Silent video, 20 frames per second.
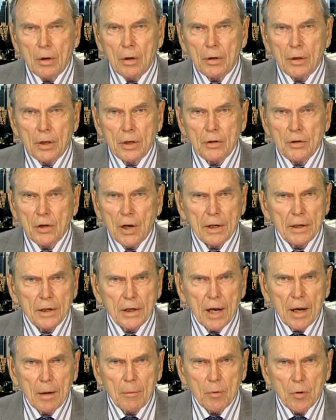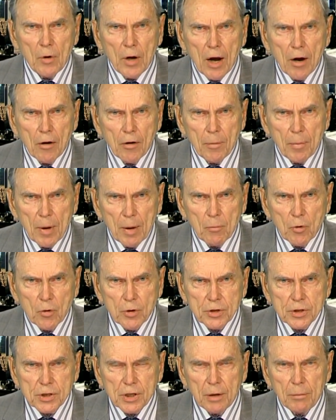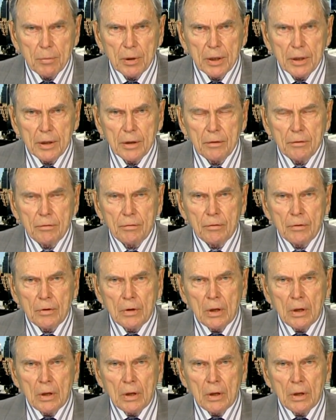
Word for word: the United Arab Emirates, I believe.